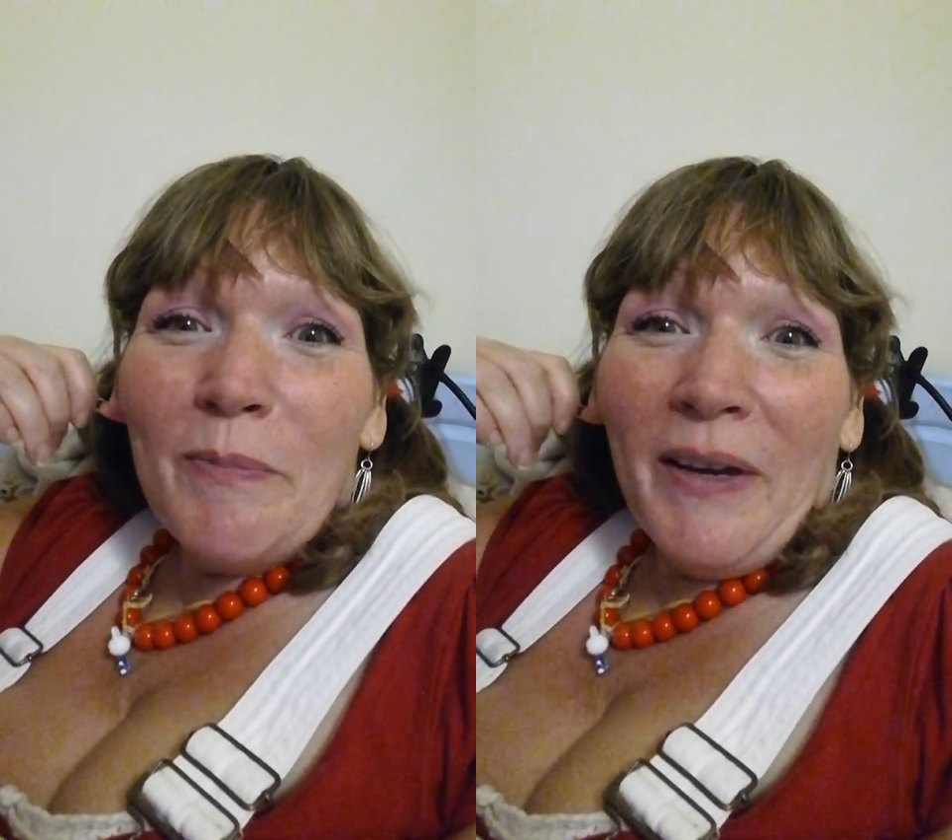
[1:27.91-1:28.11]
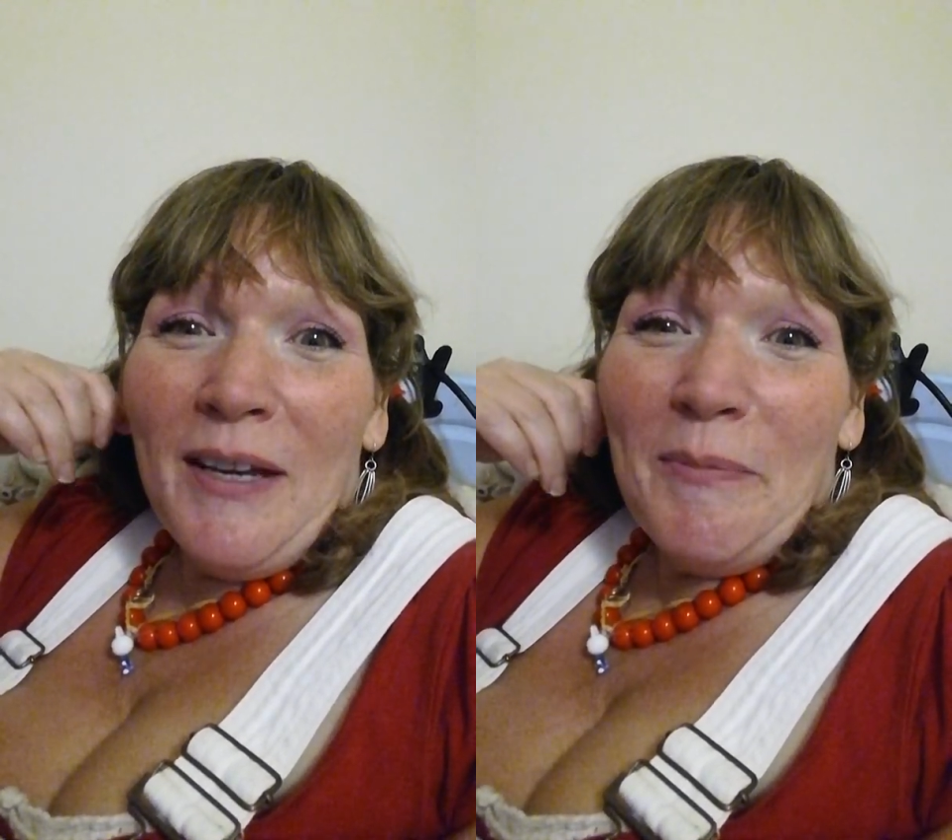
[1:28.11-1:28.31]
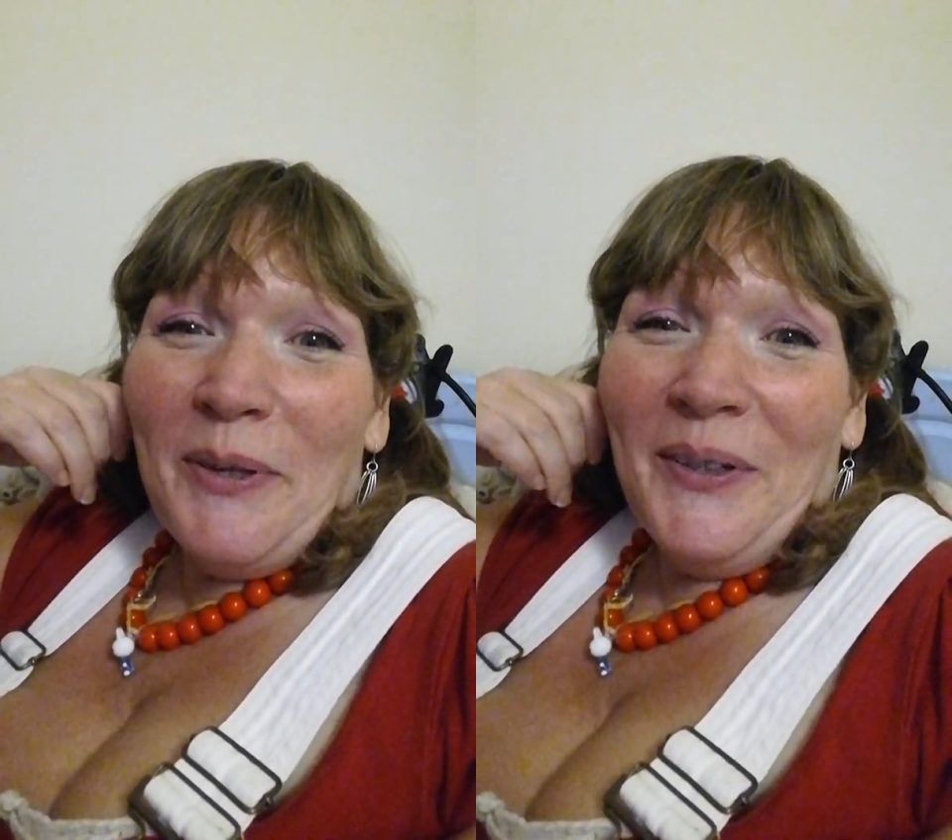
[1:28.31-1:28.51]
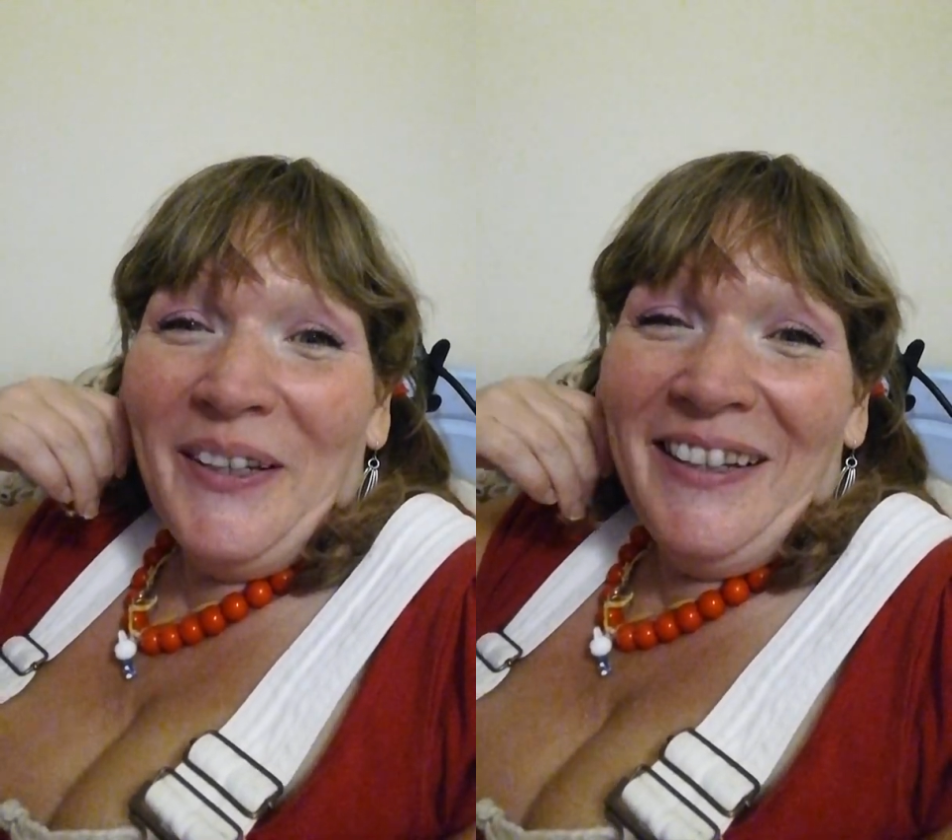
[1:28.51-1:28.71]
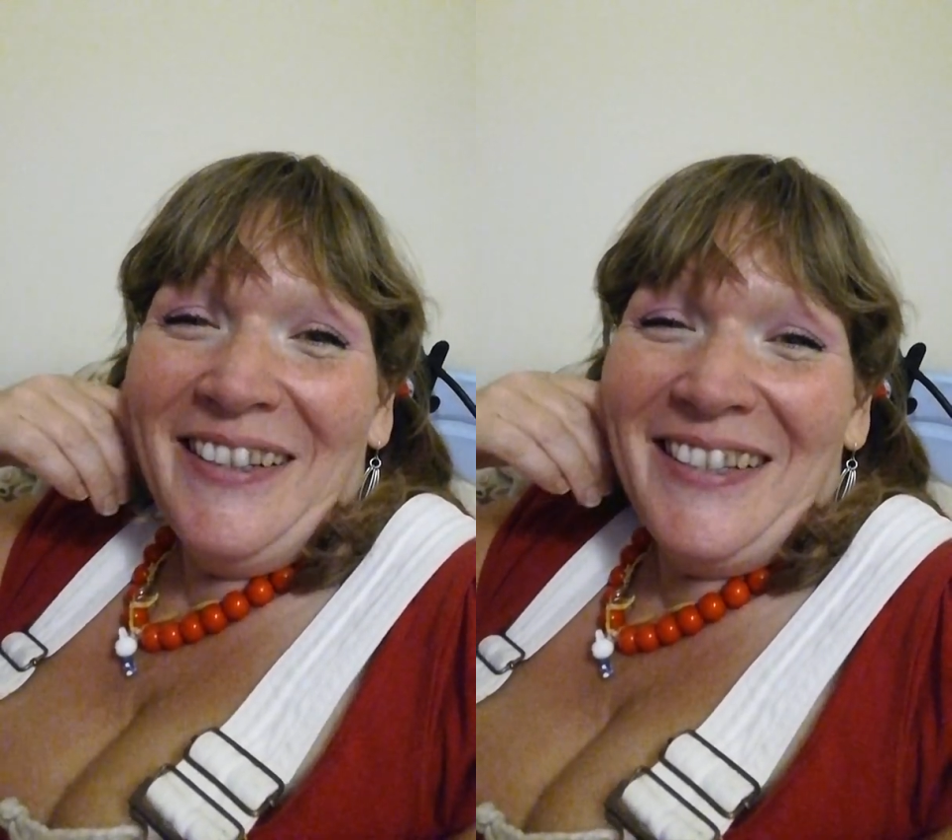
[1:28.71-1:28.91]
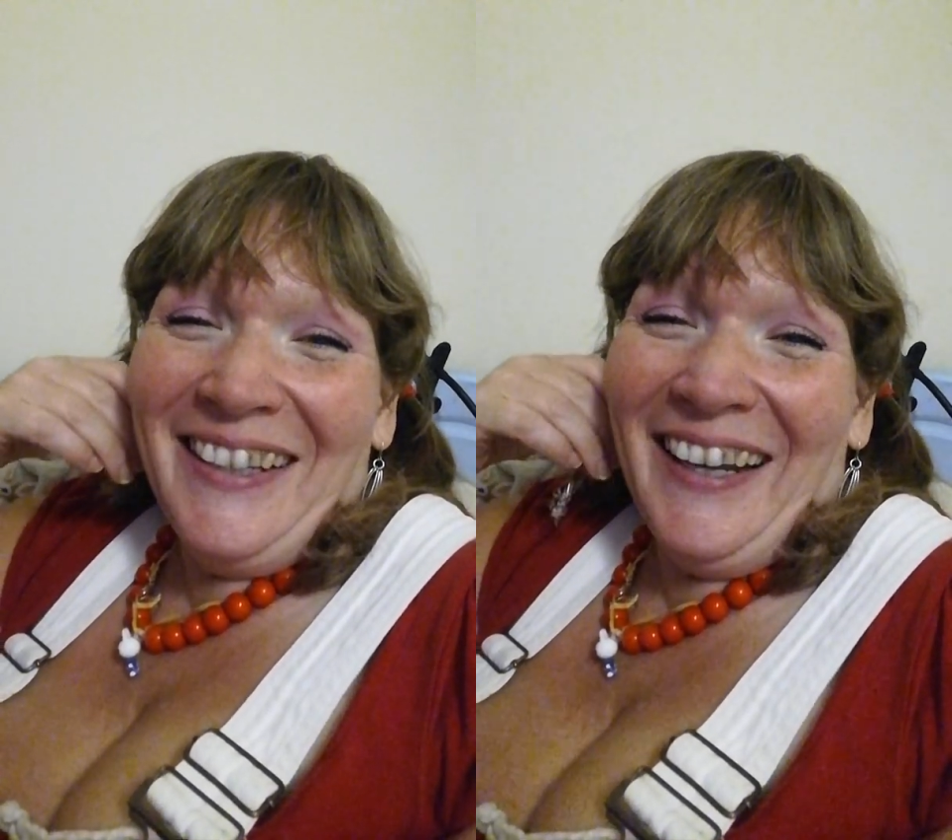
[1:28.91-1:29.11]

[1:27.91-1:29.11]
papers.